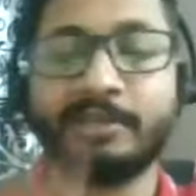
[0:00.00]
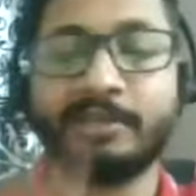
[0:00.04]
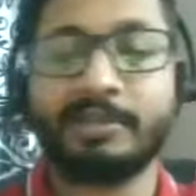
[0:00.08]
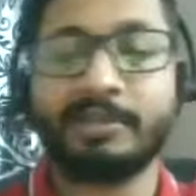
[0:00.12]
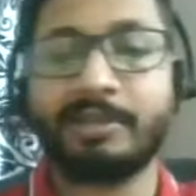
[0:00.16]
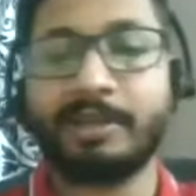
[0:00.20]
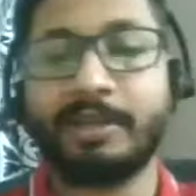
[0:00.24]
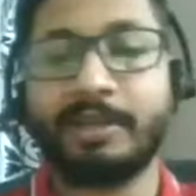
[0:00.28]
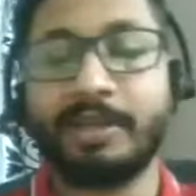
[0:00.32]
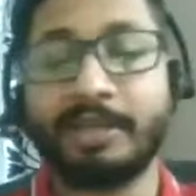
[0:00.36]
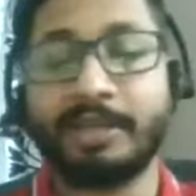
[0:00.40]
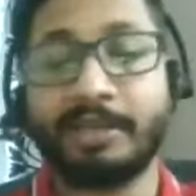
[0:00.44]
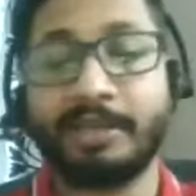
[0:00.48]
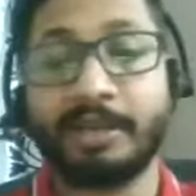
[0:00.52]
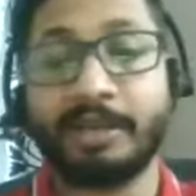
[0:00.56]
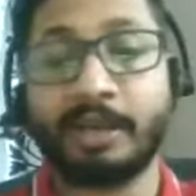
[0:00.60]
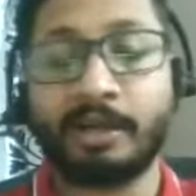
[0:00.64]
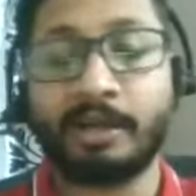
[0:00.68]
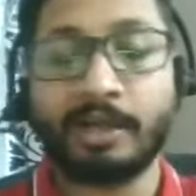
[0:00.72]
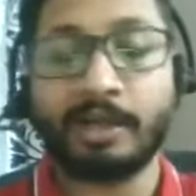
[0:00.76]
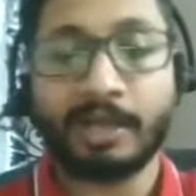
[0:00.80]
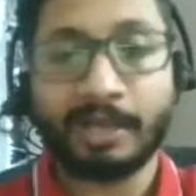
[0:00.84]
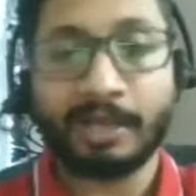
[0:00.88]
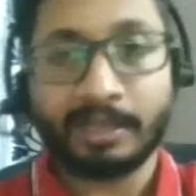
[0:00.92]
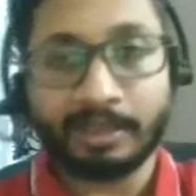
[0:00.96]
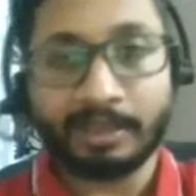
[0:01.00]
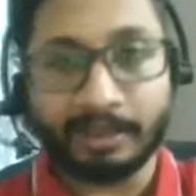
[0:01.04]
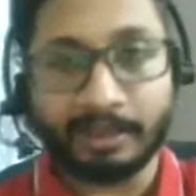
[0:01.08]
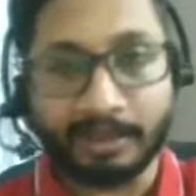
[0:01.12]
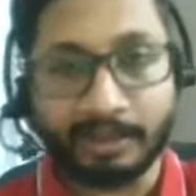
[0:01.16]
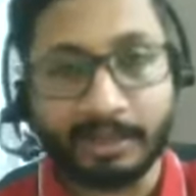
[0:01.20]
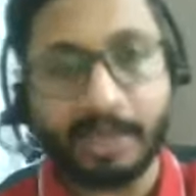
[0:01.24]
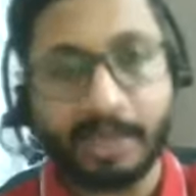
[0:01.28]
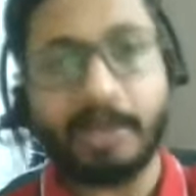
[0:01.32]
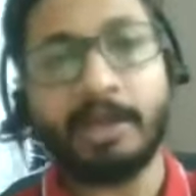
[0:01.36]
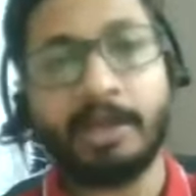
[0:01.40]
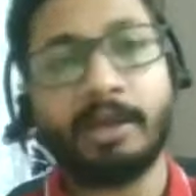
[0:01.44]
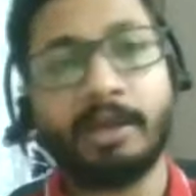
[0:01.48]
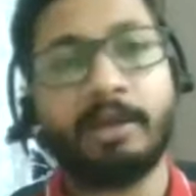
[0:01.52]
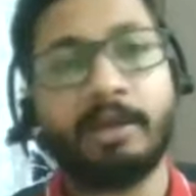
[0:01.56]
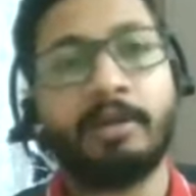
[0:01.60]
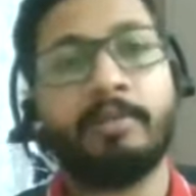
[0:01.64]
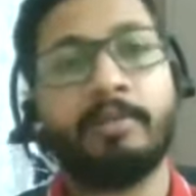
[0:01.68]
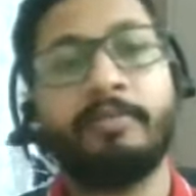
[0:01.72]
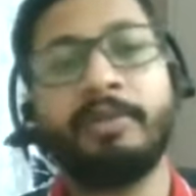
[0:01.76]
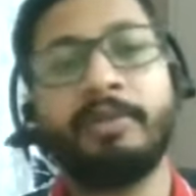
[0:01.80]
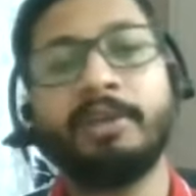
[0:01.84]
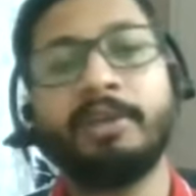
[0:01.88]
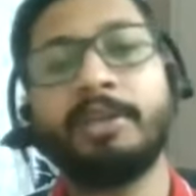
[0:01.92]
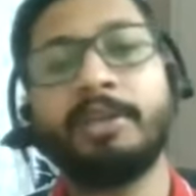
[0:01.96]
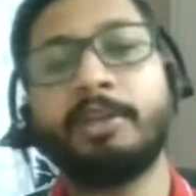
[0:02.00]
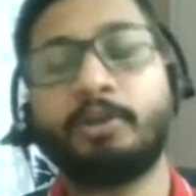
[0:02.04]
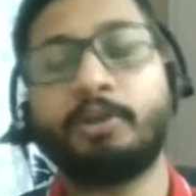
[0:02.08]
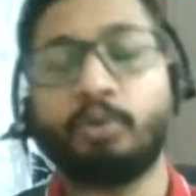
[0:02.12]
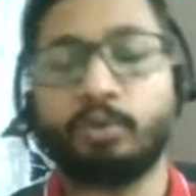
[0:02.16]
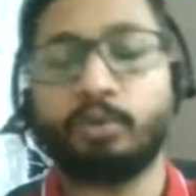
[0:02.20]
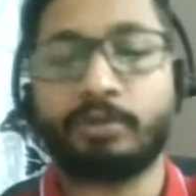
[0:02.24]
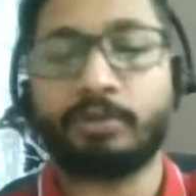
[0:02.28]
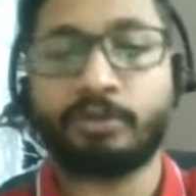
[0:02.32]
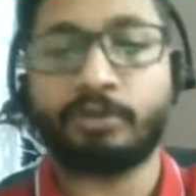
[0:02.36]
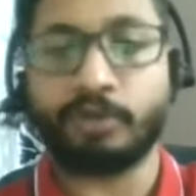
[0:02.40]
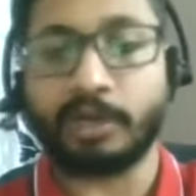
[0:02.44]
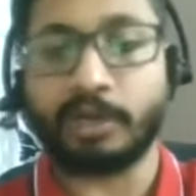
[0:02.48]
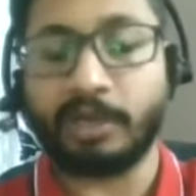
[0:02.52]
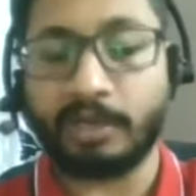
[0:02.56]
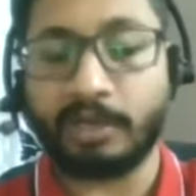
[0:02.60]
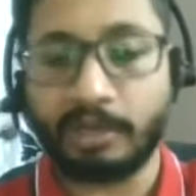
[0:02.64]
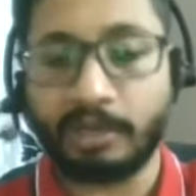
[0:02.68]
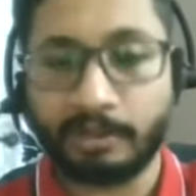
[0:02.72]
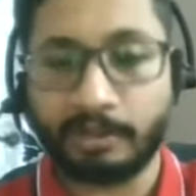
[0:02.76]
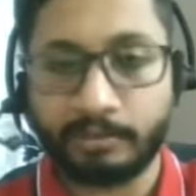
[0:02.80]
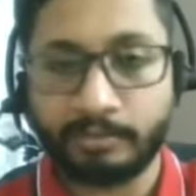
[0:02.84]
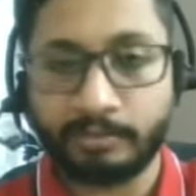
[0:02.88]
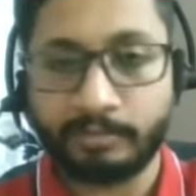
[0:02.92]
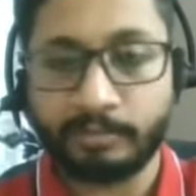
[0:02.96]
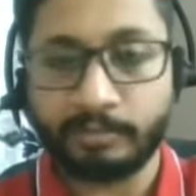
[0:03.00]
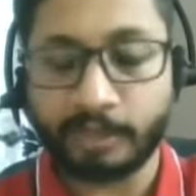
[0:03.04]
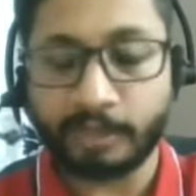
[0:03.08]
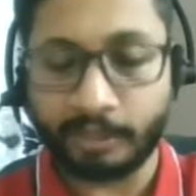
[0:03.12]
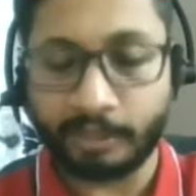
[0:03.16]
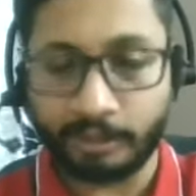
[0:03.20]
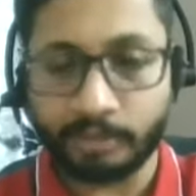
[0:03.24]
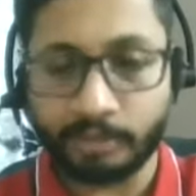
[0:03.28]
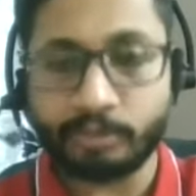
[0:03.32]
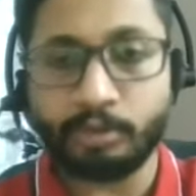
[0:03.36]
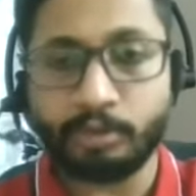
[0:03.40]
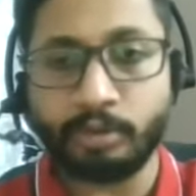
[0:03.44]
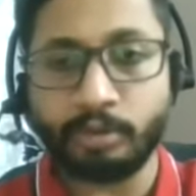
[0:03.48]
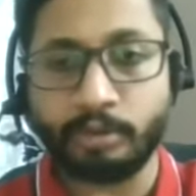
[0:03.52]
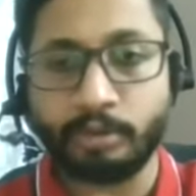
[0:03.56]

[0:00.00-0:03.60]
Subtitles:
the data, where we need to struggle. Understood?